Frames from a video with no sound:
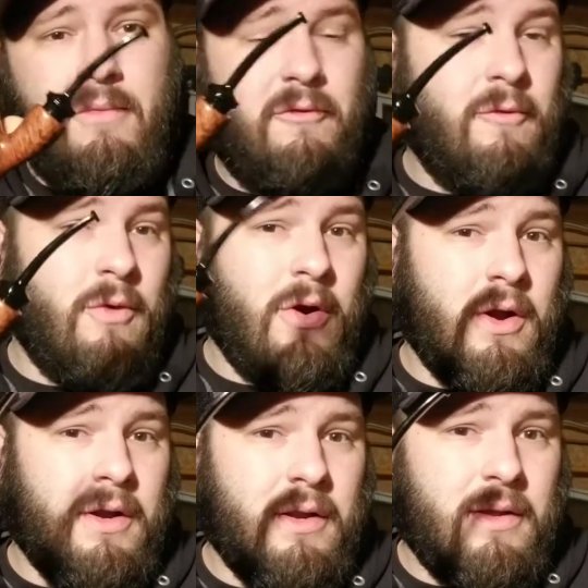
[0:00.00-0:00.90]

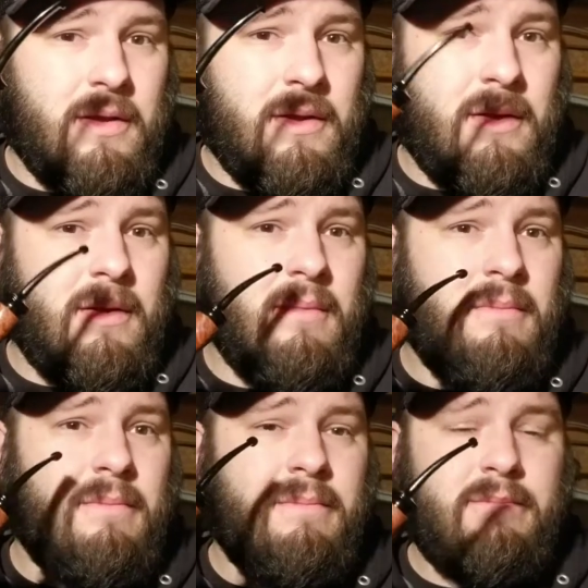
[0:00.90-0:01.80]
before
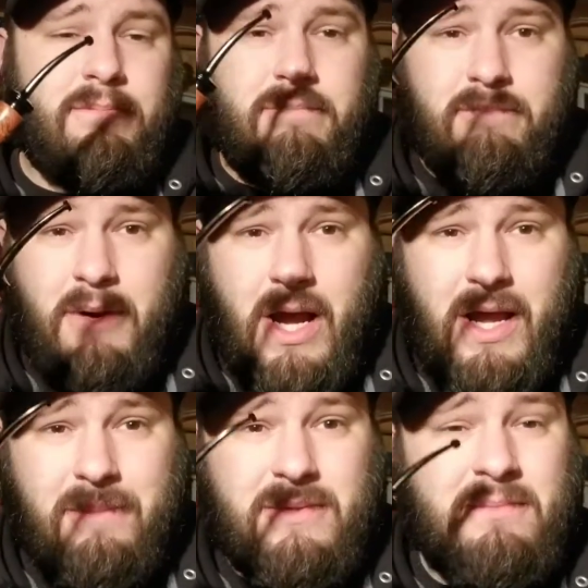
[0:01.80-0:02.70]

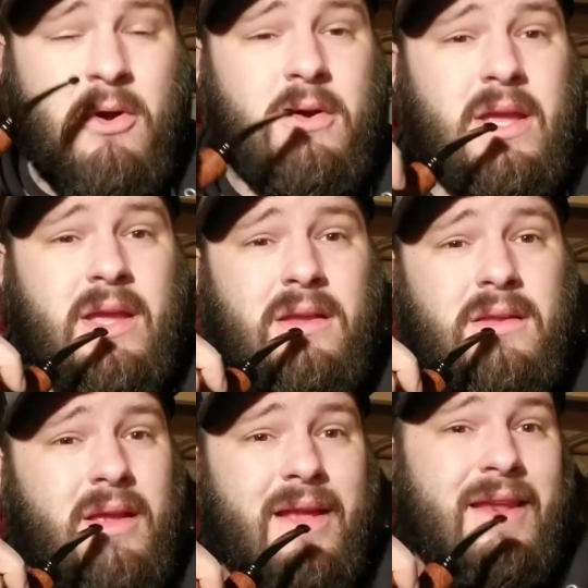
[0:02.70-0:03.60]
pipe smoking,
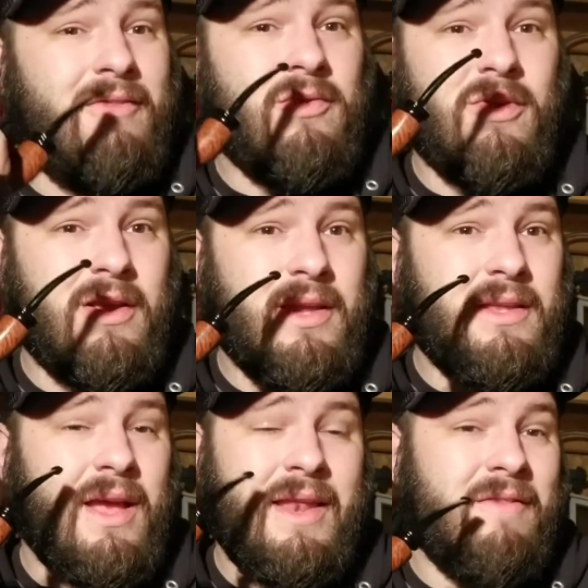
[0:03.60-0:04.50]
I
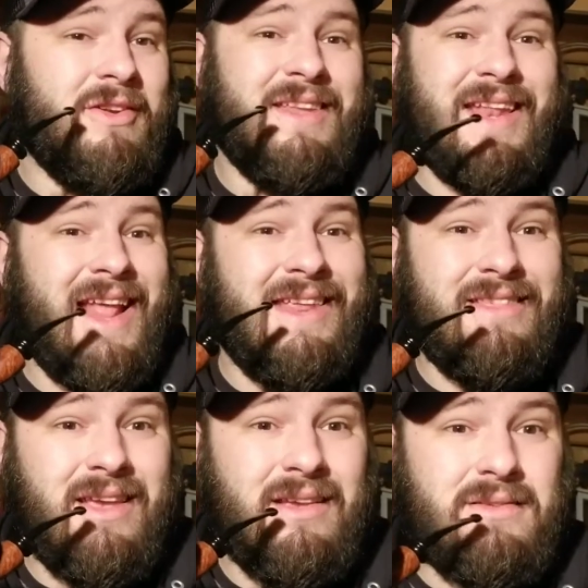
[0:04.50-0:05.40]
never did
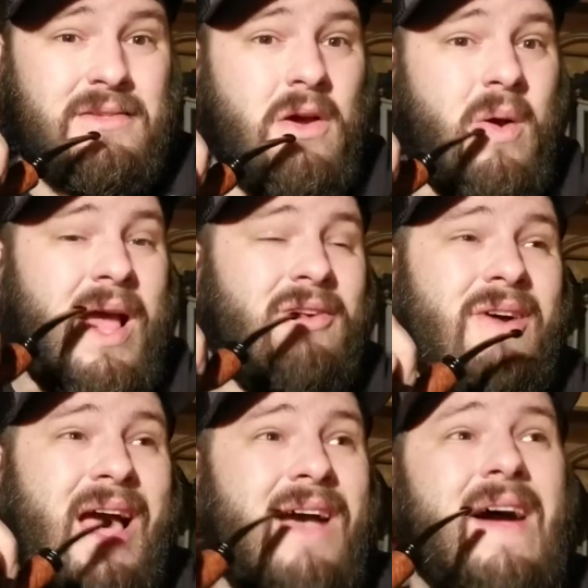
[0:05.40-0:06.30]
anything, so I
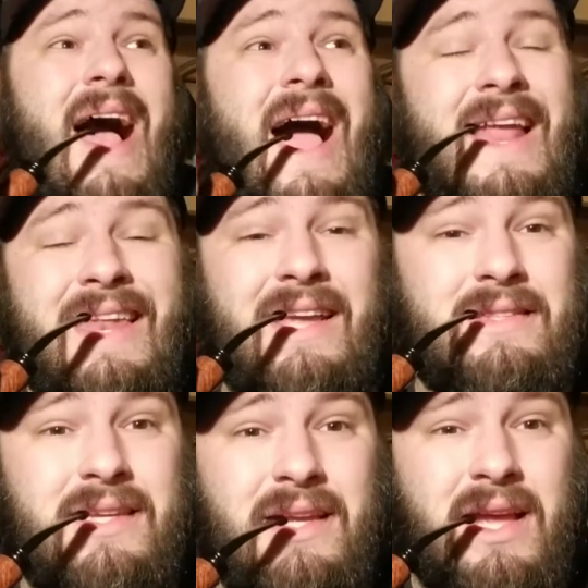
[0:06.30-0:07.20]
don't have a high
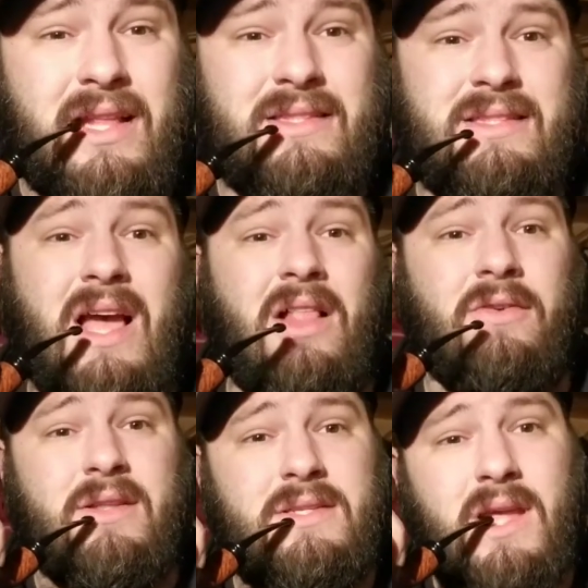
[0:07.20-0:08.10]
nicotine
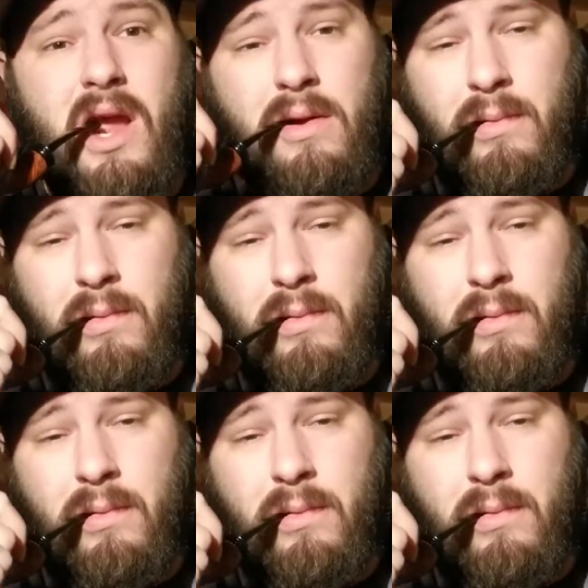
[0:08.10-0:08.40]
tolerance.